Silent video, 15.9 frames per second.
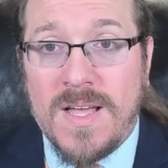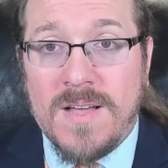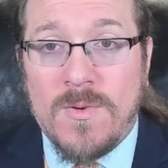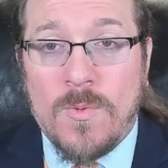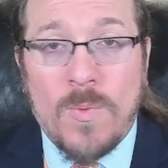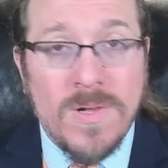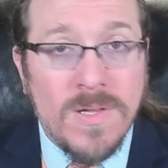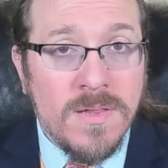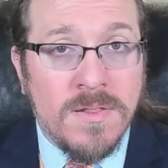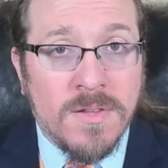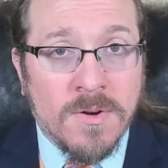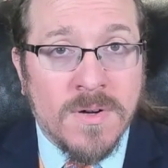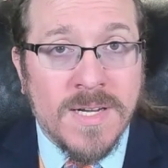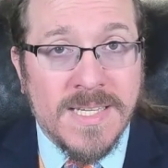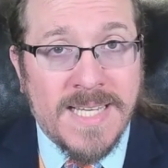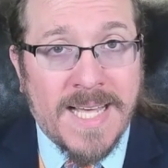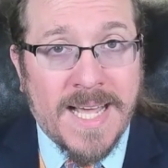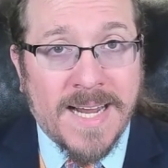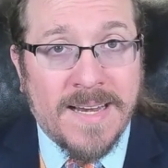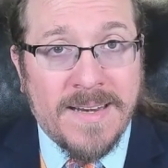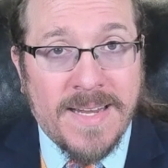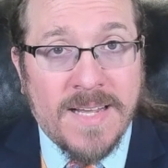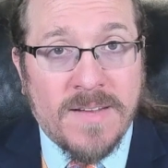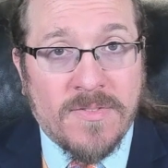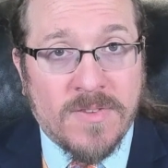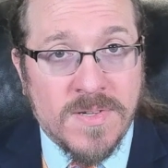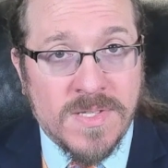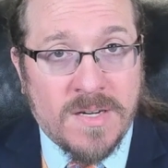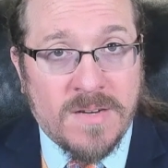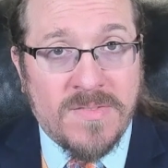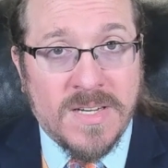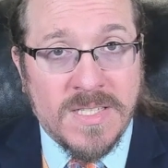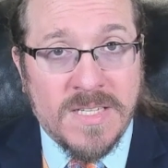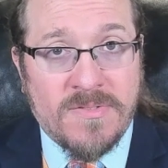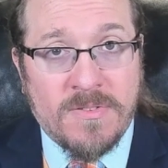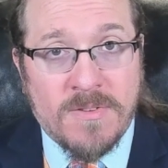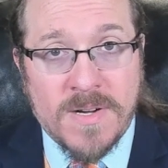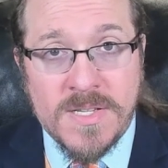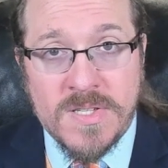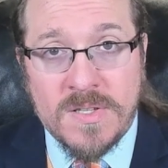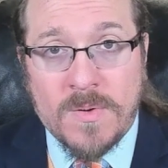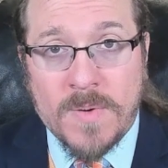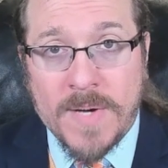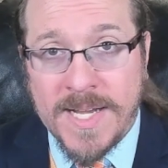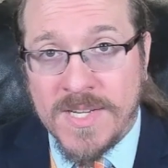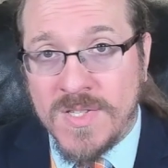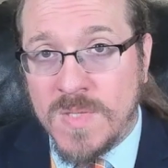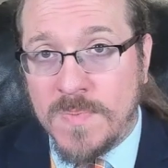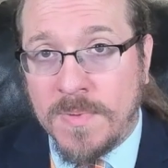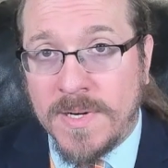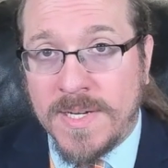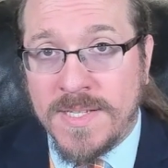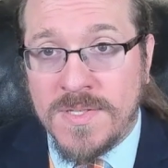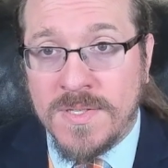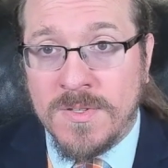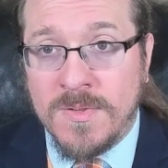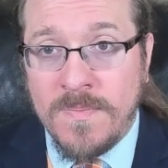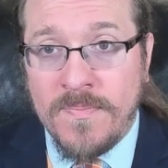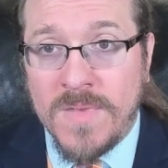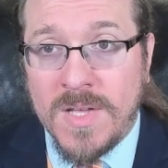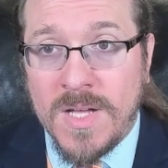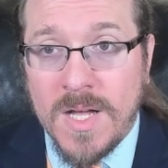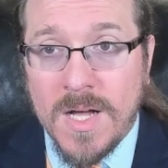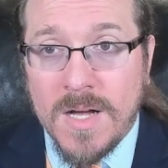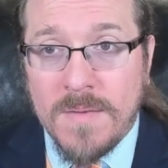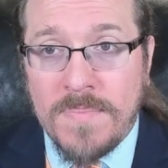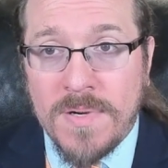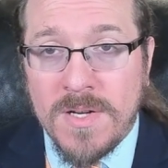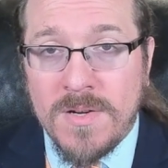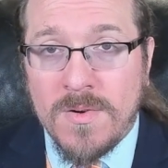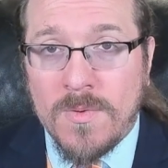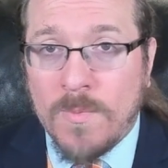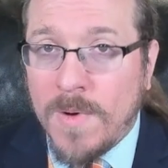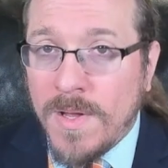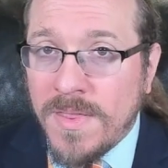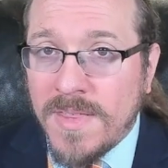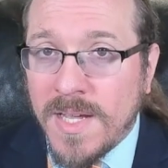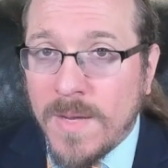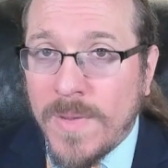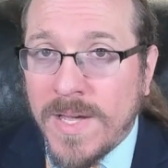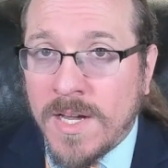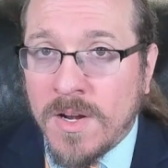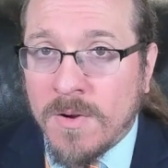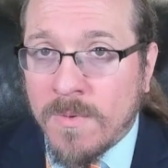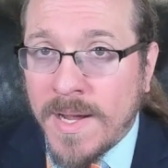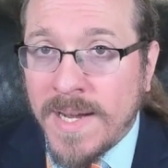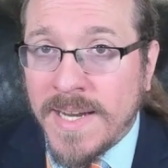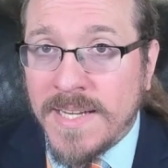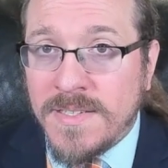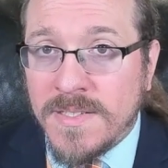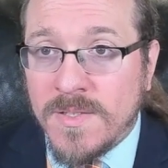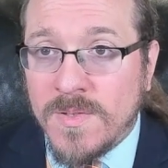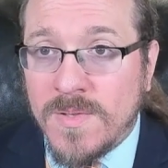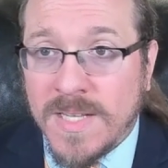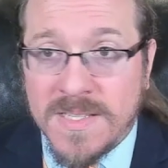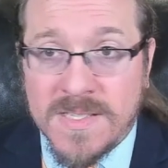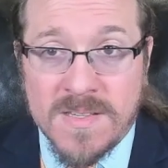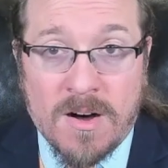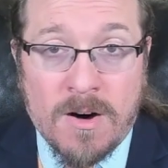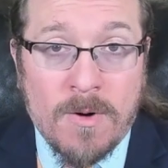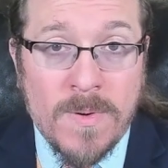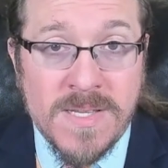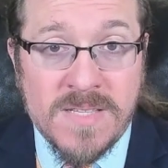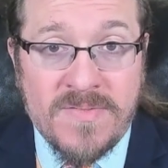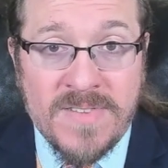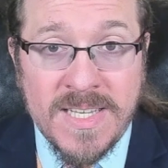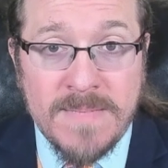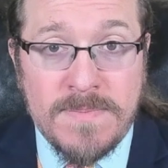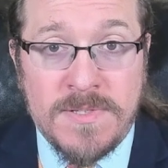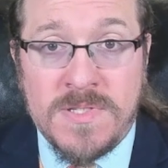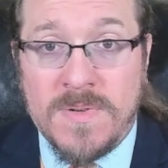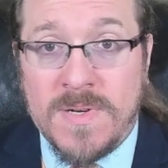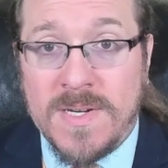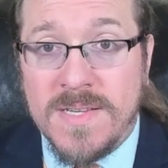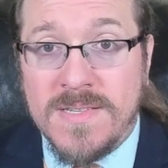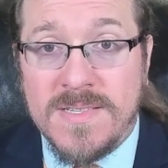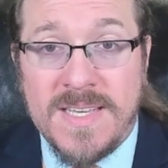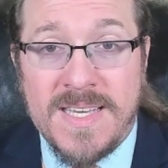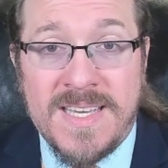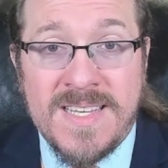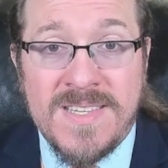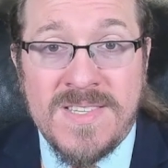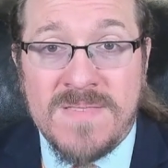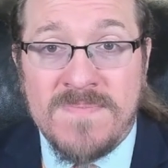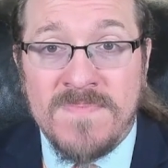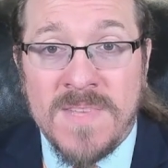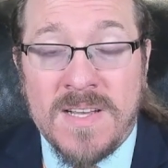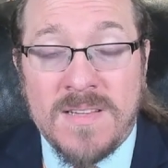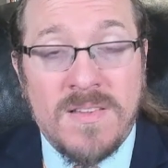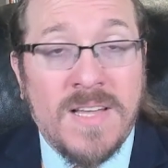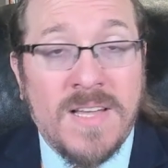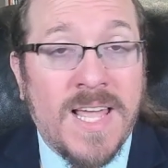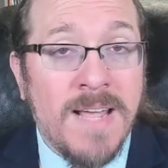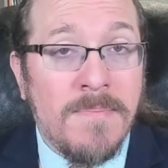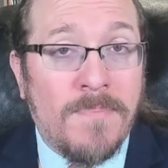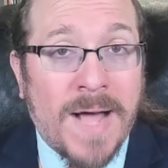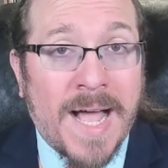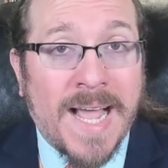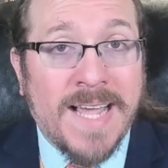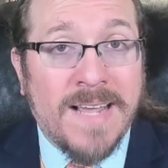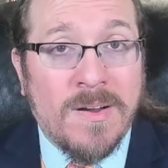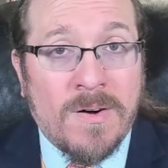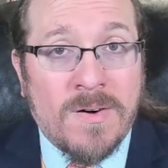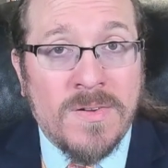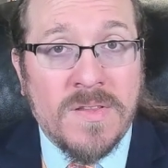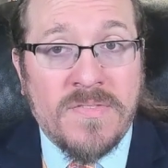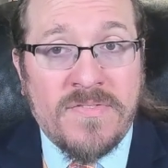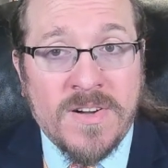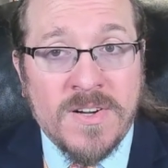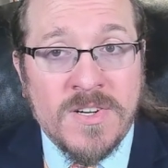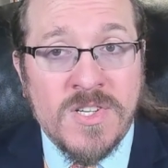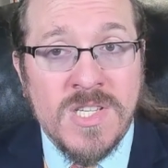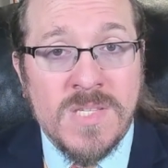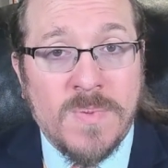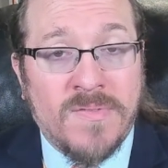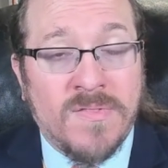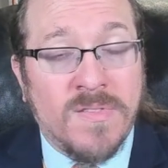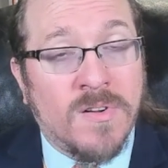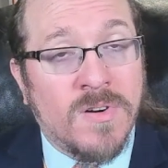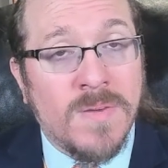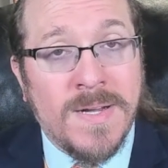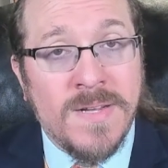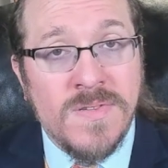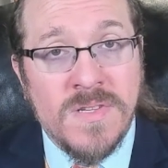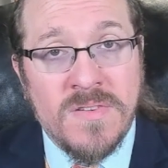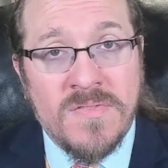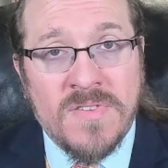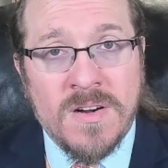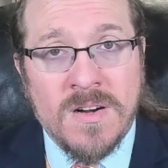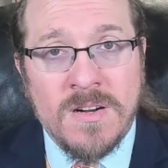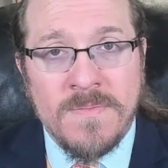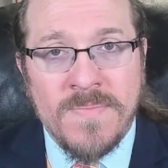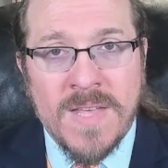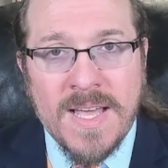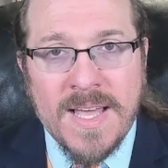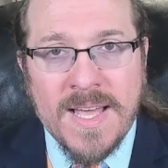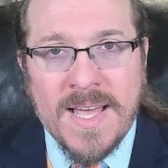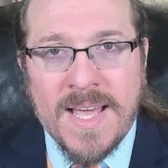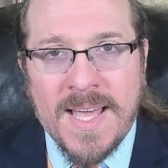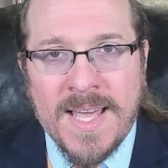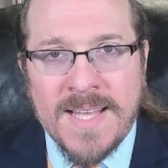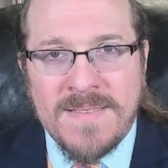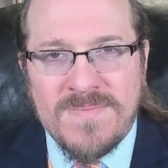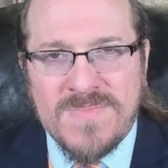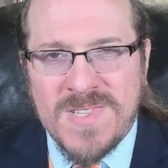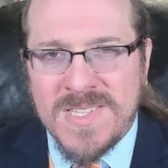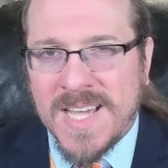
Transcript: We'll learn a technique for solving differential equations pretty soon, but one thing we can already do that's always available to us is looking back at all the functions we've learned about so far and just